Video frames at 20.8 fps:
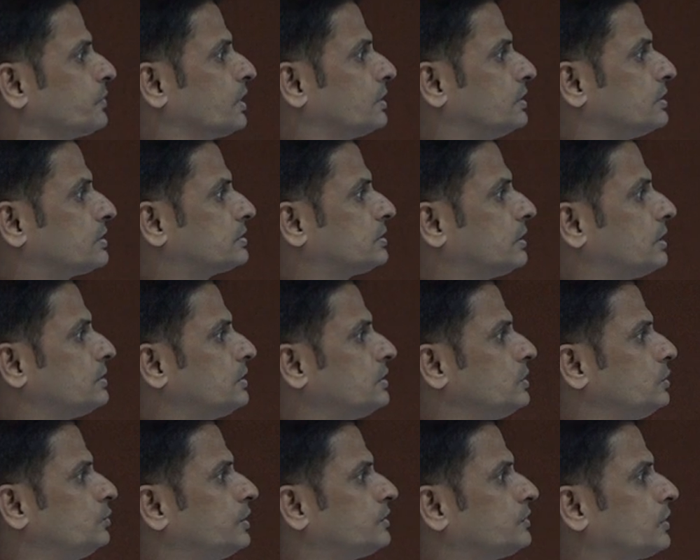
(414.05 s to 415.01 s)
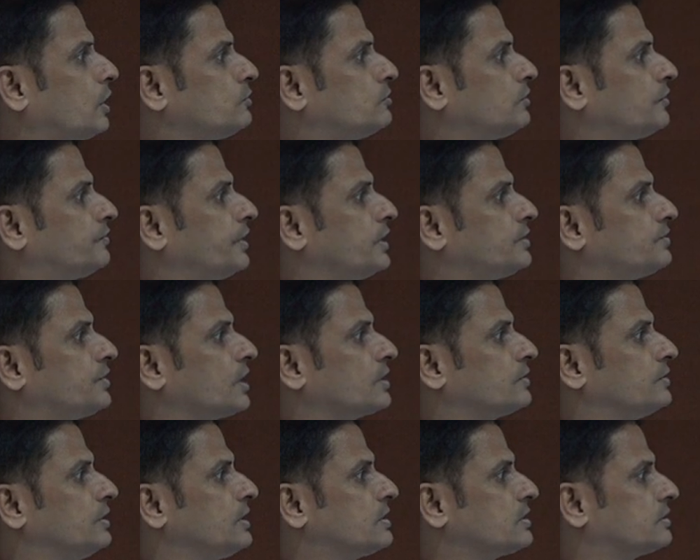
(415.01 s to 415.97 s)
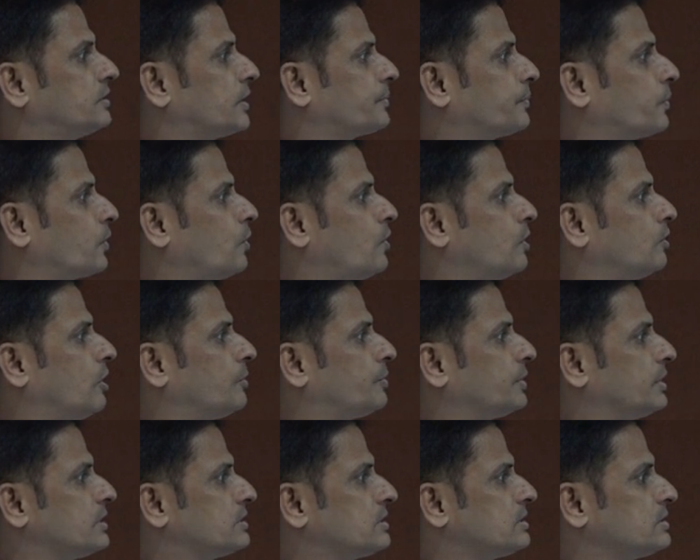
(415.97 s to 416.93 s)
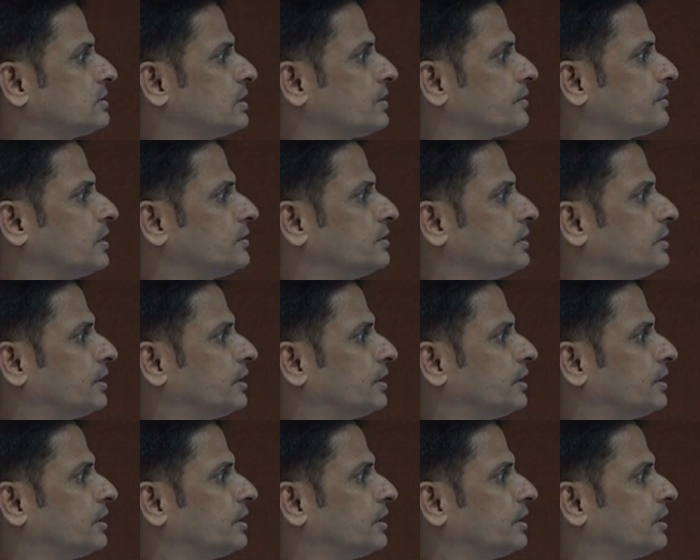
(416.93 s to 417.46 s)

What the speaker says: The surgeon uses out-of-date techniques that prolong operations and result in